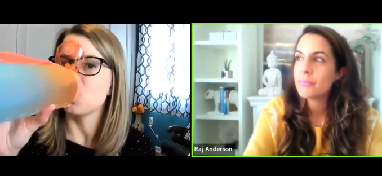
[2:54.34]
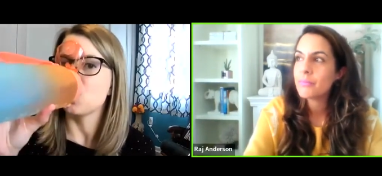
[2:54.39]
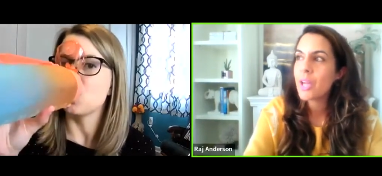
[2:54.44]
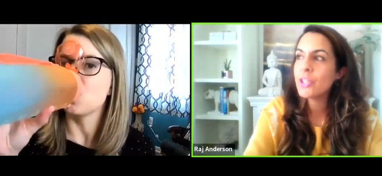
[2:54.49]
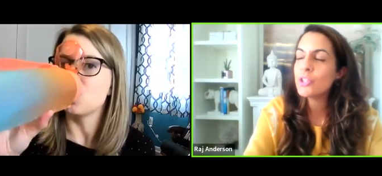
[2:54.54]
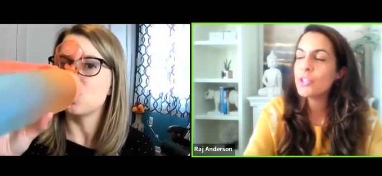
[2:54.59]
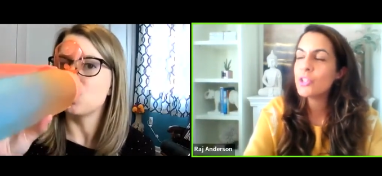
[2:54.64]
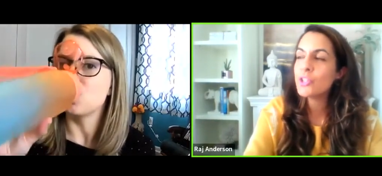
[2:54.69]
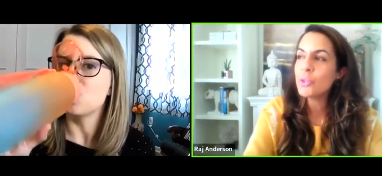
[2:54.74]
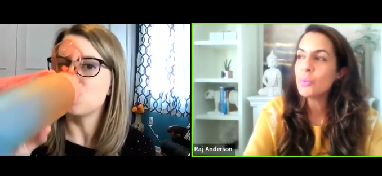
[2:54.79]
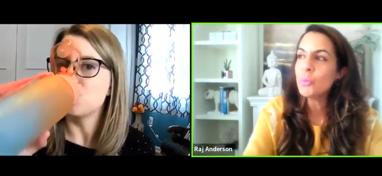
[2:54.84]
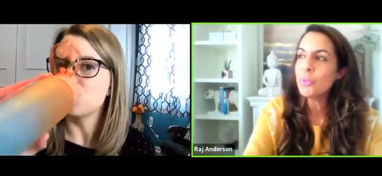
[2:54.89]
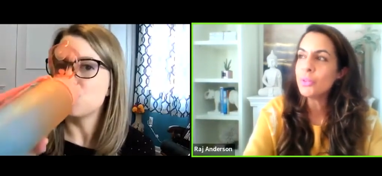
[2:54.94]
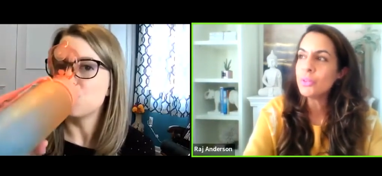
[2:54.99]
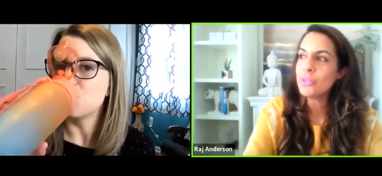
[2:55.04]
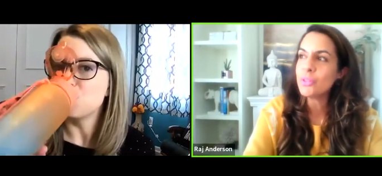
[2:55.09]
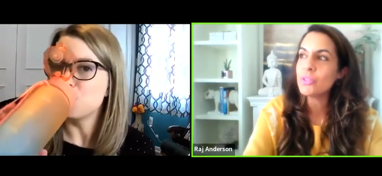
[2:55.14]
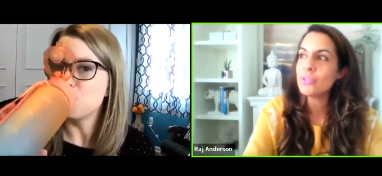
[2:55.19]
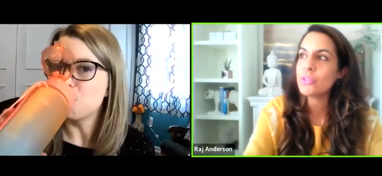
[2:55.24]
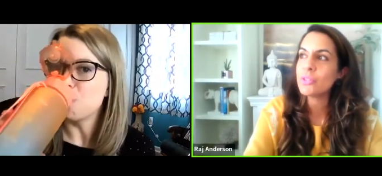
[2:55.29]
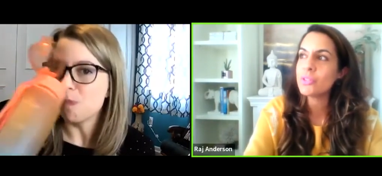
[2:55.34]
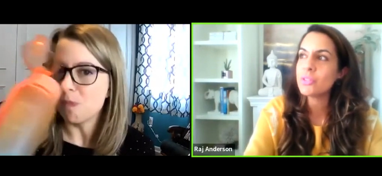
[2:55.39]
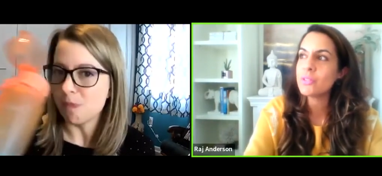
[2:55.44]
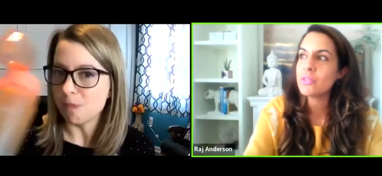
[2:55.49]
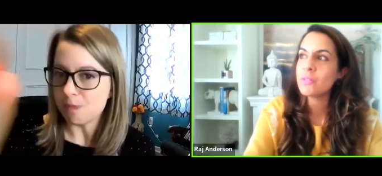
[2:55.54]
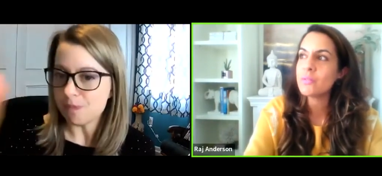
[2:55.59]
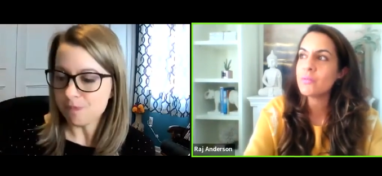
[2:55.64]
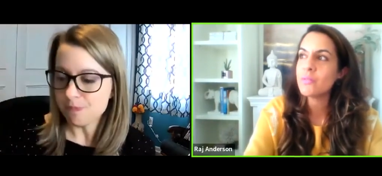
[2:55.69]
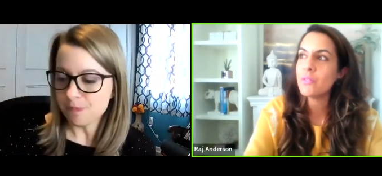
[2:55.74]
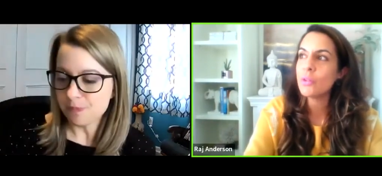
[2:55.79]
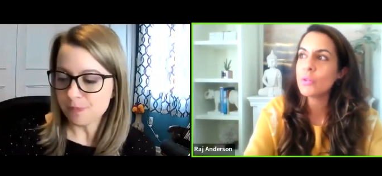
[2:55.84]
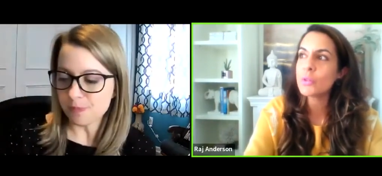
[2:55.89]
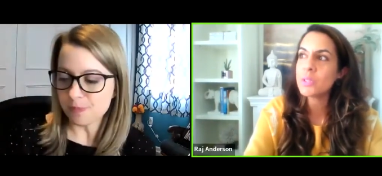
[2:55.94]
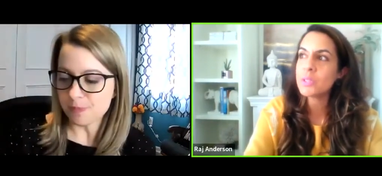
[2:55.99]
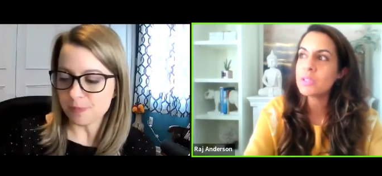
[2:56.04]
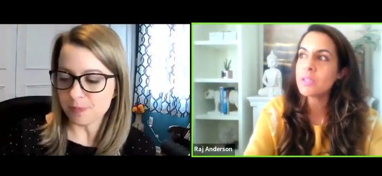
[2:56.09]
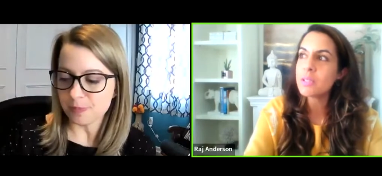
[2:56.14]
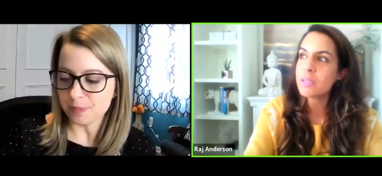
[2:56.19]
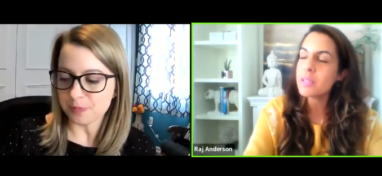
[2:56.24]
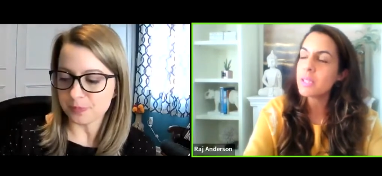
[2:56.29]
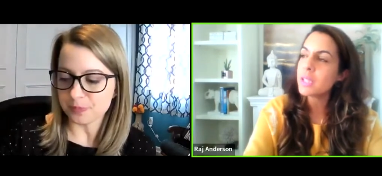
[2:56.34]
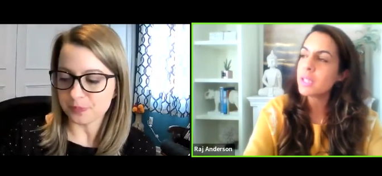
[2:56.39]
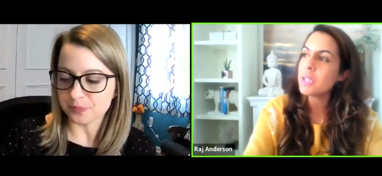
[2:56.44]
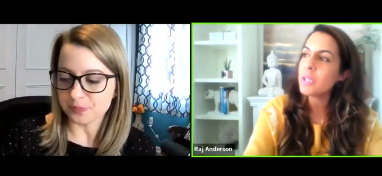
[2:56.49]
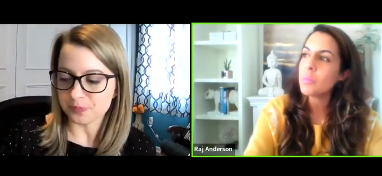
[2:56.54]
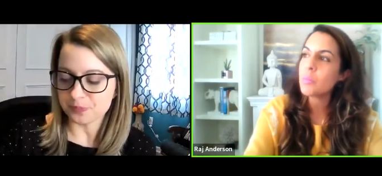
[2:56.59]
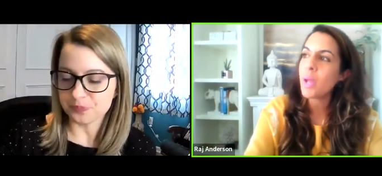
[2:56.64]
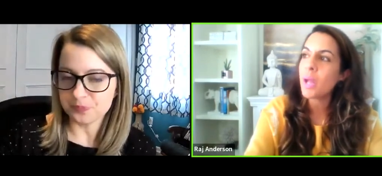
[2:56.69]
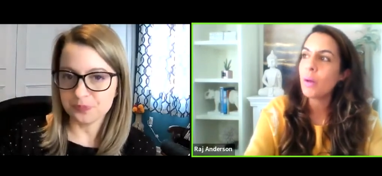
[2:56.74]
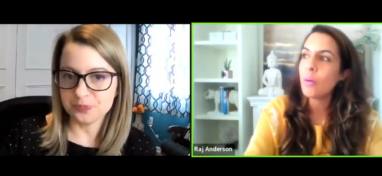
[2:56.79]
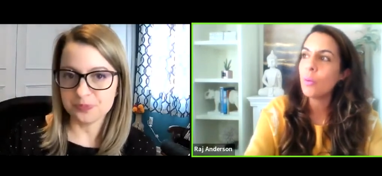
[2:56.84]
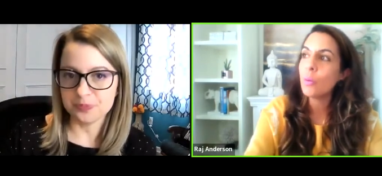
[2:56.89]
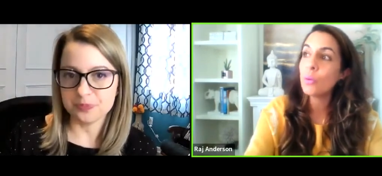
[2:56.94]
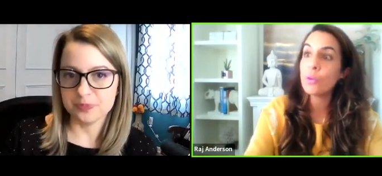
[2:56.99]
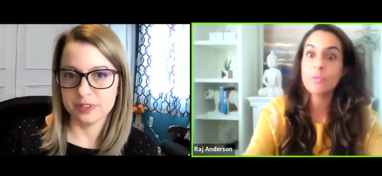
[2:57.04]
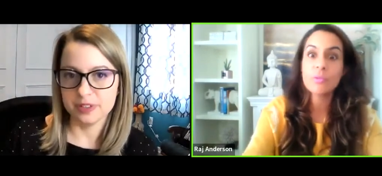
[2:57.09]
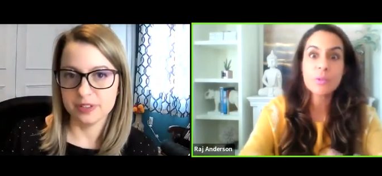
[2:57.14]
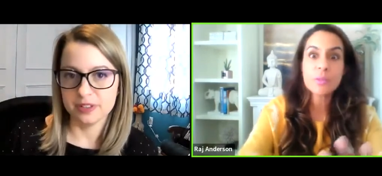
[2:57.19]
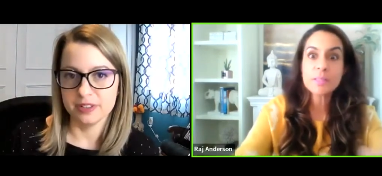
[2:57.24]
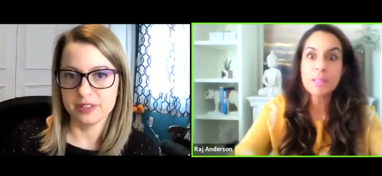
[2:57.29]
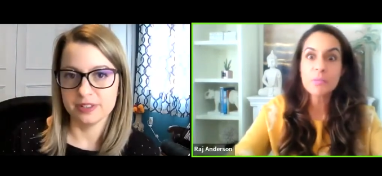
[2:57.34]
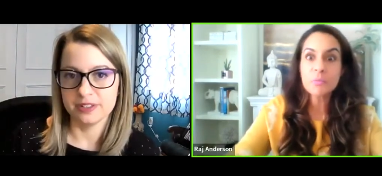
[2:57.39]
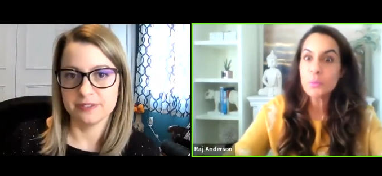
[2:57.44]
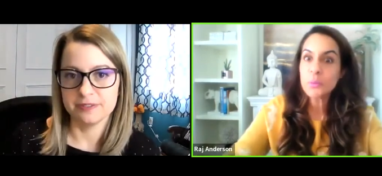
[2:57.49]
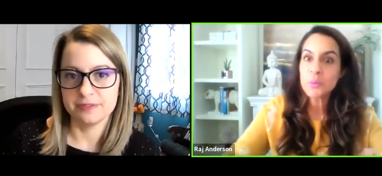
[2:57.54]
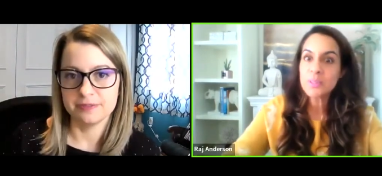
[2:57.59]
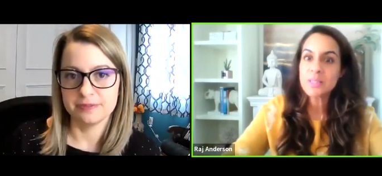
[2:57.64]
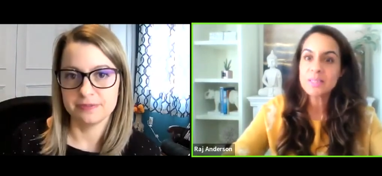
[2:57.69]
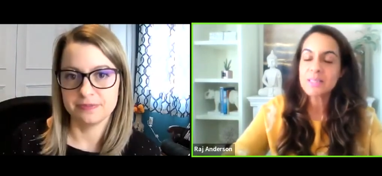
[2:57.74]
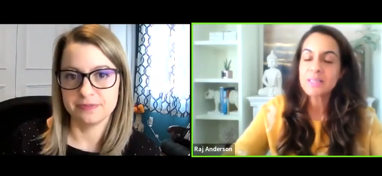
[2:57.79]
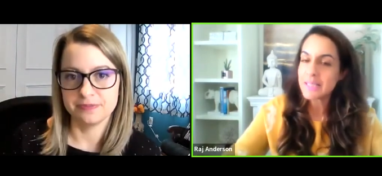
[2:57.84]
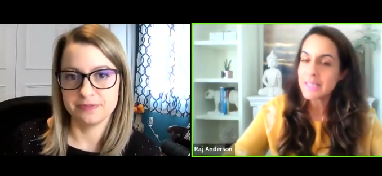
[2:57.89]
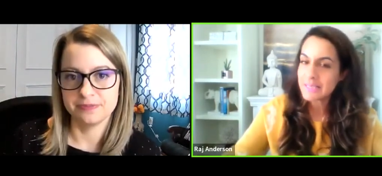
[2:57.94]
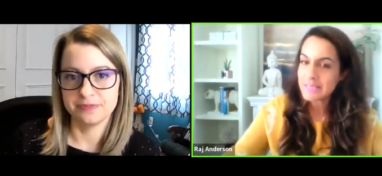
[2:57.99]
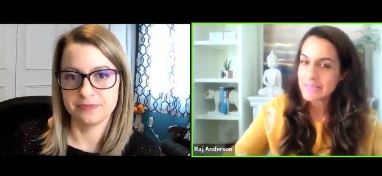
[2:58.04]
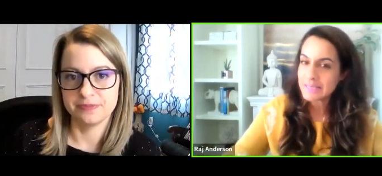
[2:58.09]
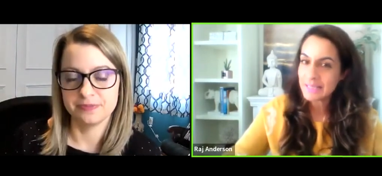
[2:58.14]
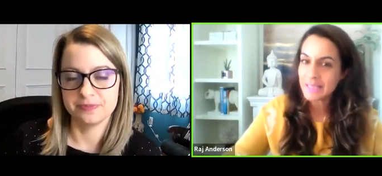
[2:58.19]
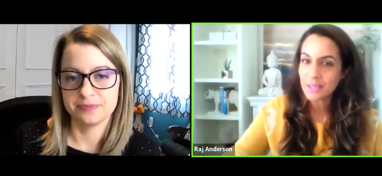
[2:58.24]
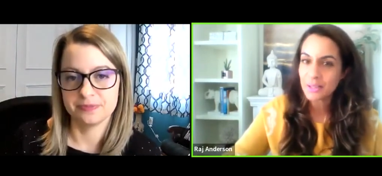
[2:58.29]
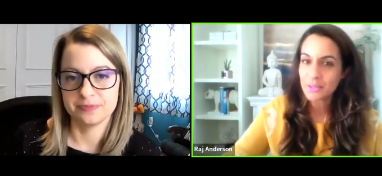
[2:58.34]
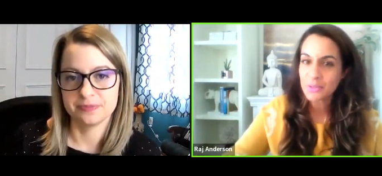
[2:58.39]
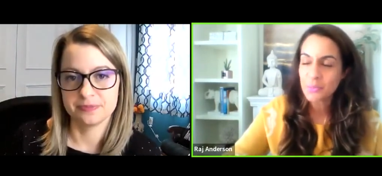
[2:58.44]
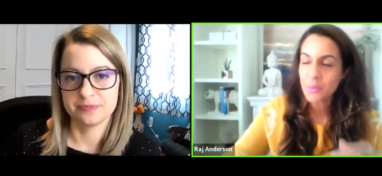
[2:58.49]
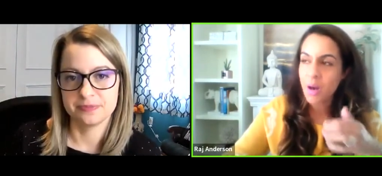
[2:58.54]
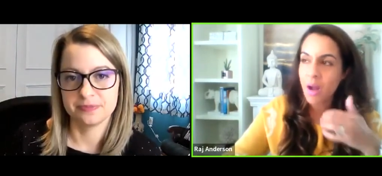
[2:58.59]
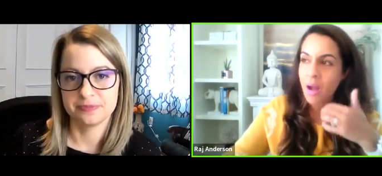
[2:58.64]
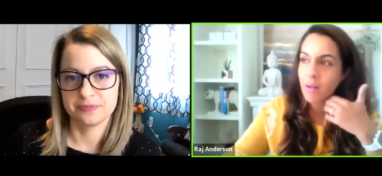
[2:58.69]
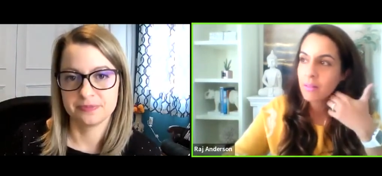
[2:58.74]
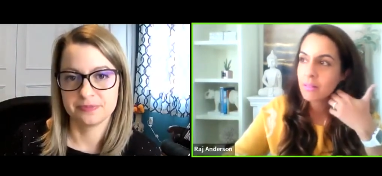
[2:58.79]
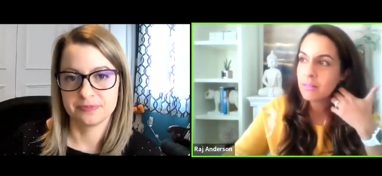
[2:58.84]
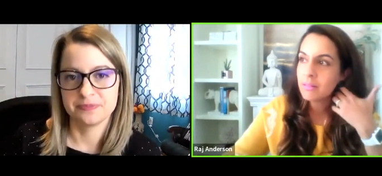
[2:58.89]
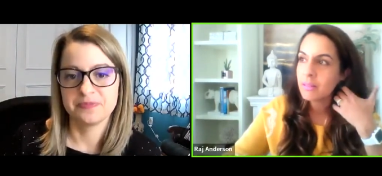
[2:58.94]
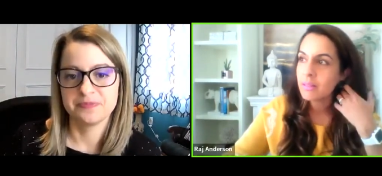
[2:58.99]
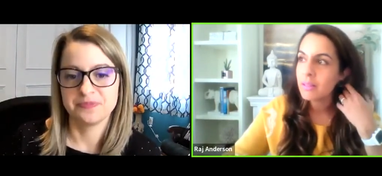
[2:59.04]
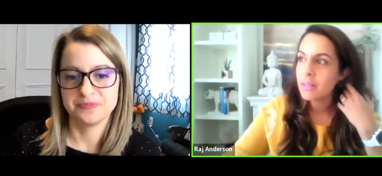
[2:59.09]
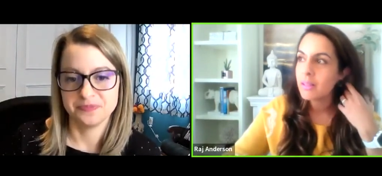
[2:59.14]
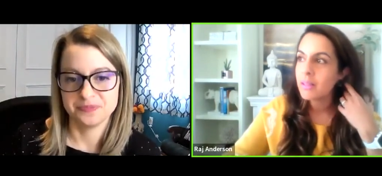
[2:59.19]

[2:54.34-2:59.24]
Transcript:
Speaker 1: I do want to, us to think about, all of us, everyone that's listening as well,